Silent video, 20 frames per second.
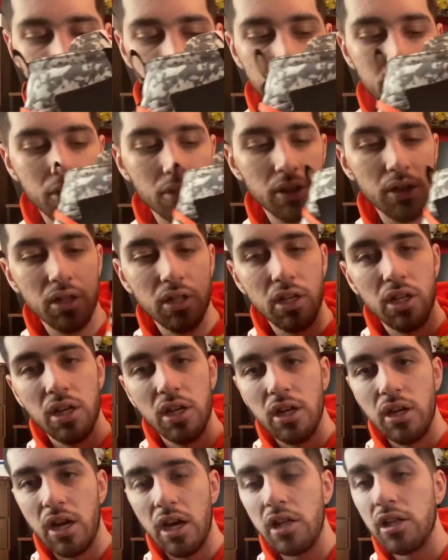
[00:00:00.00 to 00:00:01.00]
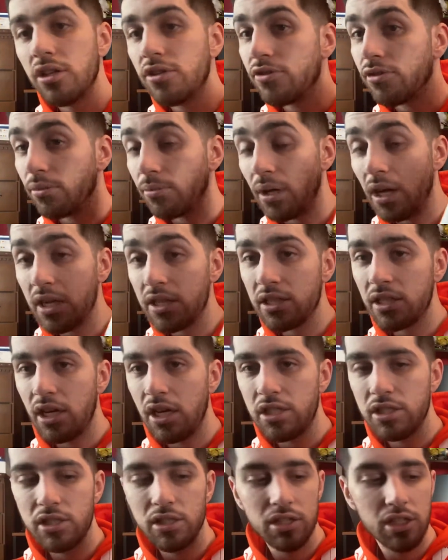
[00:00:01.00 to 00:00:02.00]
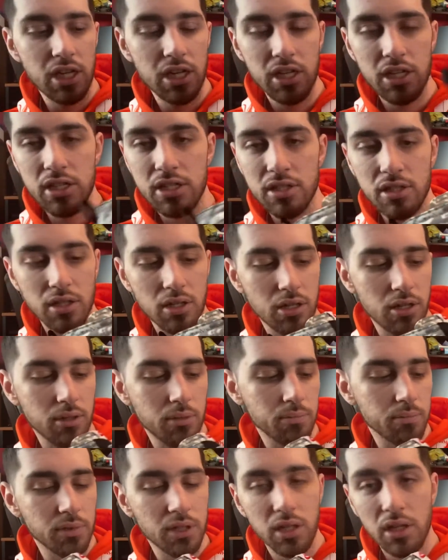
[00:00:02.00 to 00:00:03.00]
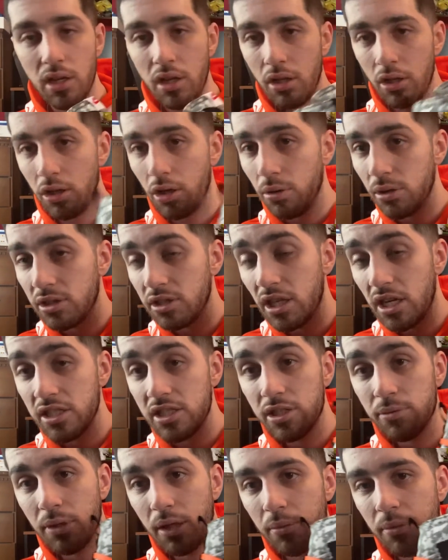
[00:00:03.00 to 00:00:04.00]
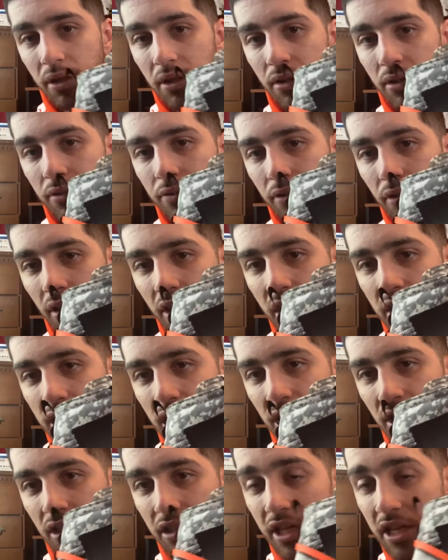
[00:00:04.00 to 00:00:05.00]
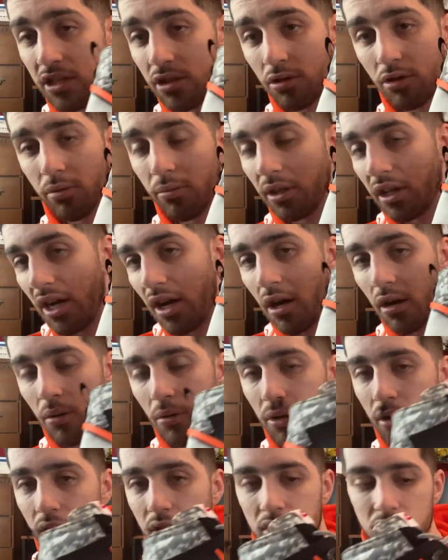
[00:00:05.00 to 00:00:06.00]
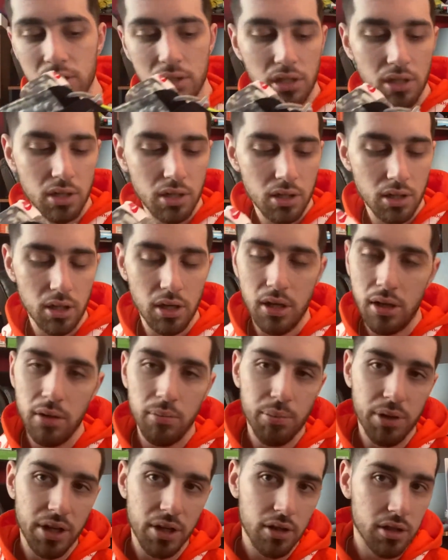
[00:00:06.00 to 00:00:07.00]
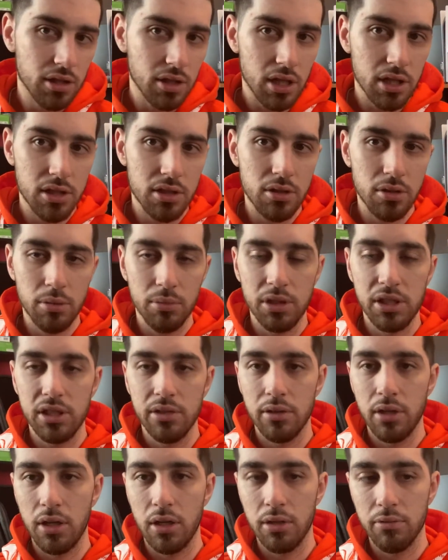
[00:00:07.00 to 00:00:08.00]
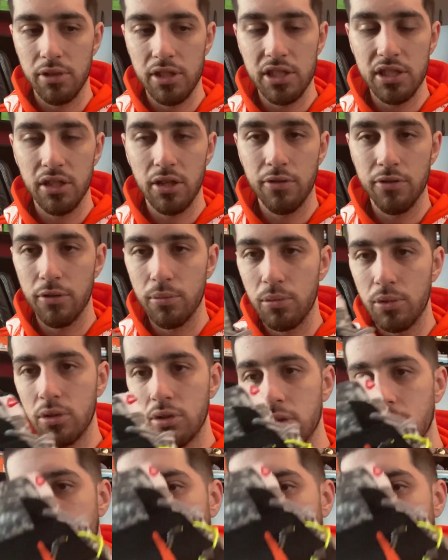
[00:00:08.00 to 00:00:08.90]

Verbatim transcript: for. At least for my sizes, that is. Um, lower sizes might be going for less because that's normally how it works. Uh, bigger sizes normally uh, resell for more